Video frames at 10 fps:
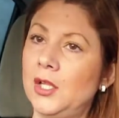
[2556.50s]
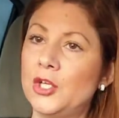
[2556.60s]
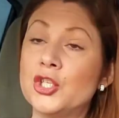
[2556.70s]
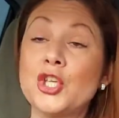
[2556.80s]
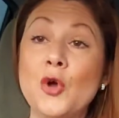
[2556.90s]

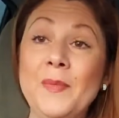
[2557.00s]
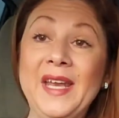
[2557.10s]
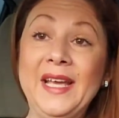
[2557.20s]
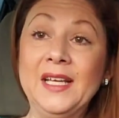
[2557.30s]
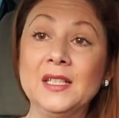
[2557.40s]
there's so
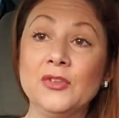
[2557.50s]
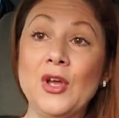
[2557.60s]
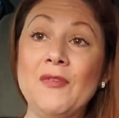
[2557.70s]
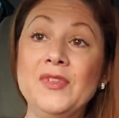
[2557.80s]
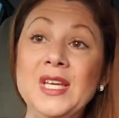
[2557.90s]
many. You
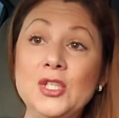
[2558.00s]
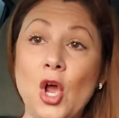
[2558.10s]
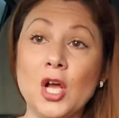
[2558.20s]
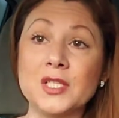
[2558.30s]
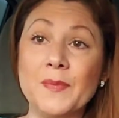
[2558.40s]
have
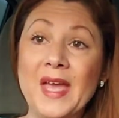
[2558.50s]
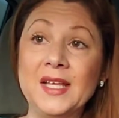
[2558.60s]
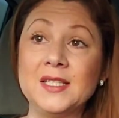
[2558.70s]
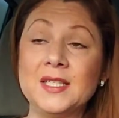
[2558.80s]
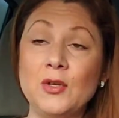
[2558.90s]
detox
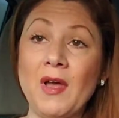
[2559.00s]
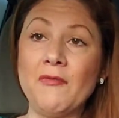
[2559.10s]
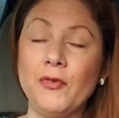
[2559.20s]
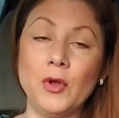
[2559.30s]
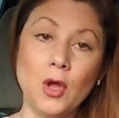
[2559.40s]
meds. You have,
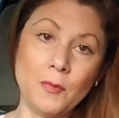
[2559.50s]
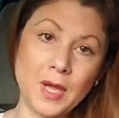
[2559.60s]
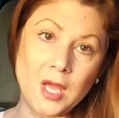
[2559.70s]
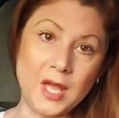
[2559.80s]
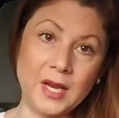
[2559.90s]
oh
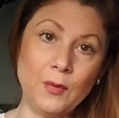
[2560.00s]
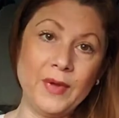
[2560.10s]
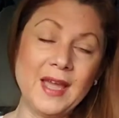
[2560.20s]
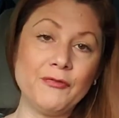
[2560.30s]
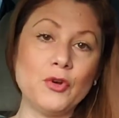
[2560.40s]
my God, and
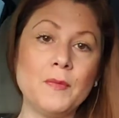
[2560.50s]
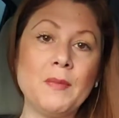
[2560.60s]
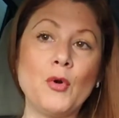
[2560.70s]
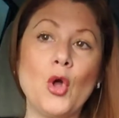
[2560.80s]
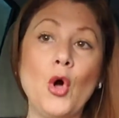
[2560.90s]
we have to
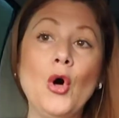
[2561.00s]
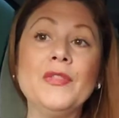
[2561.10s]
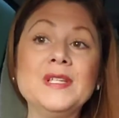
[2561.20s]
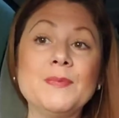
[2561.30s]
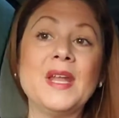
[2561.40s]
remember all
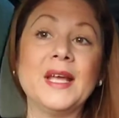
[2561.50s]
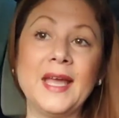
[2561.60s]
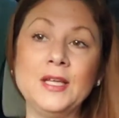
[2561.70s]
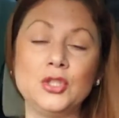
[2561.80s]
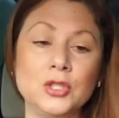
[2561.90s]
these
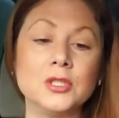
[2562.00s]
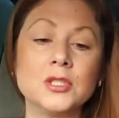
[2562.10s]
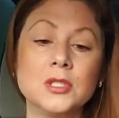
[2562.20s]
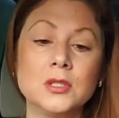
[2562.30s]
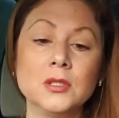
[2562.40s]
medications
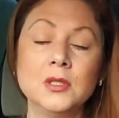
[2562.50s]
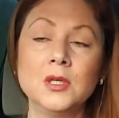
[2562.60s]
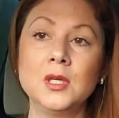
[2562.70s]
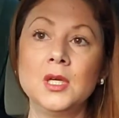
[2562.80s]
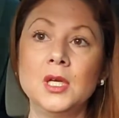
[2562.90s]

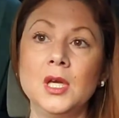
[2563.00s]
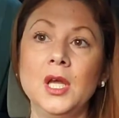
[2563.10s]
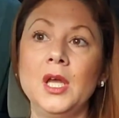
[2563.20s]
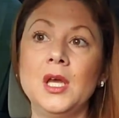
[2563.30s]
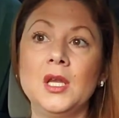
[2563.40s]

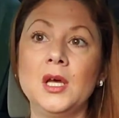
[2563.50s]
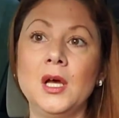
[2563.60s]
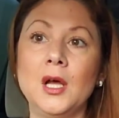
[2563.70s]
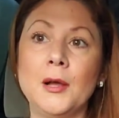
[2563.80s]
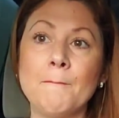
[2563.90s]
and
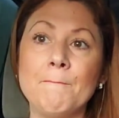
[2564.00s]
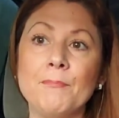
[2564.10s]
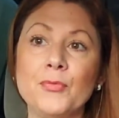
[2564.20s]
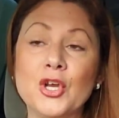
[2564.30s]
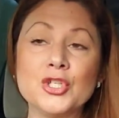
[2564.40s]

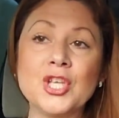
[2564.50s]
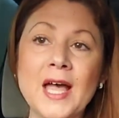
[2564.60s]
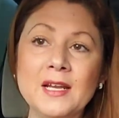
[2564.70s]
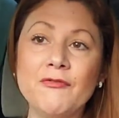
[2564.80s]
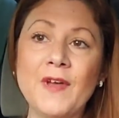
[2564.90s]
their
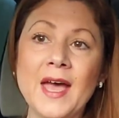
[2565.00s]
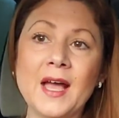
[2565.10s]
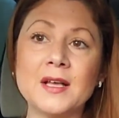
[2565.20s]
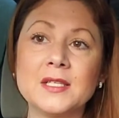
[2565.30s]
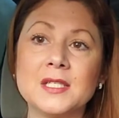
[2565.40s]
side
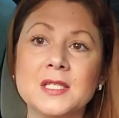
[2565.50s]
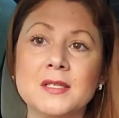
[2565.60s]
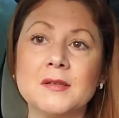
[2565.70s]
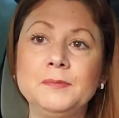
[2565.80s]
effects,